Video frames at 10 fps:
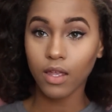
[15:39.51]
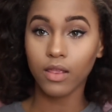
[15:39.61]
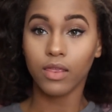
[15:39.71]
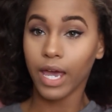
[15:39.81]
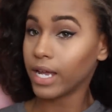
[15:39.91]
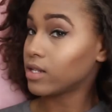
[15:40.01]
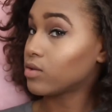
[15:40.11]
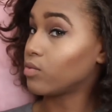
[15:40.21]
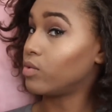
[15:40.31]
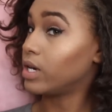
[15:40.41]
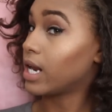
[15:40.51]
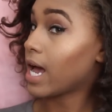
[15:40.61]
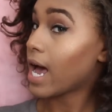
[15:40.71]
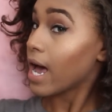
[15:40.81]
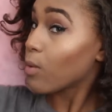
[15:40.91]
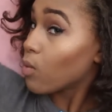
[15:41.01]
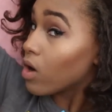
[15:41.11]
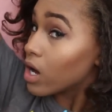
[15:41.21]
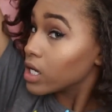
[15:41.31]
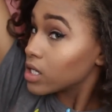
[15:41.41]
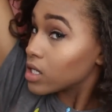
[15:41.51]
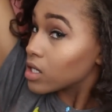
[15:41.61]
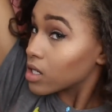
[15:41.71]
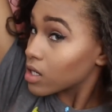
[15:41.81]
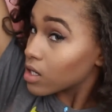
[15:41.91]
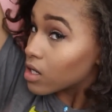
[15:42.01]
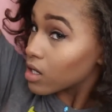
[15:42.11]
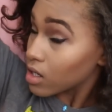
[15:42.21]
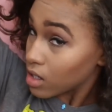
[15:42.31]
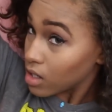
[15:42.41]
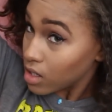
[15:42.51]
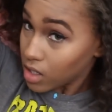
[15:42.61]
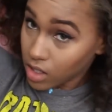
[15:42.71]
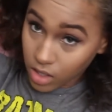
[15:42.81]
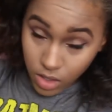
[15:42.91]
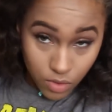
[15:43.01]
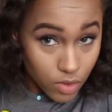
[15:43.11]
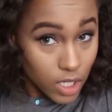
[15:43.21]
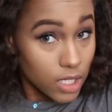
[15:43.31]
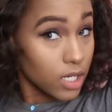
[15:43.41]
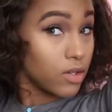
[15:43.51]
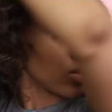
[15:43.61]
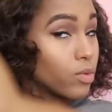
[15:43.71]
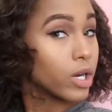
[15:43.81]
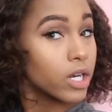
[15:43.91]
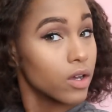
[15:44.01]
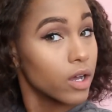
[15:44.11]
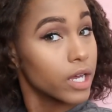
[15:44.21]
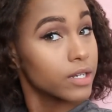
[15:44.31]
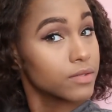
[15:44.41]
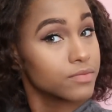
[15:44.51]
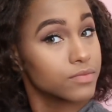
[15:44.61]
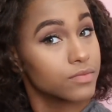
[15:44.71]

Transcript: that's what I want to continue to work on.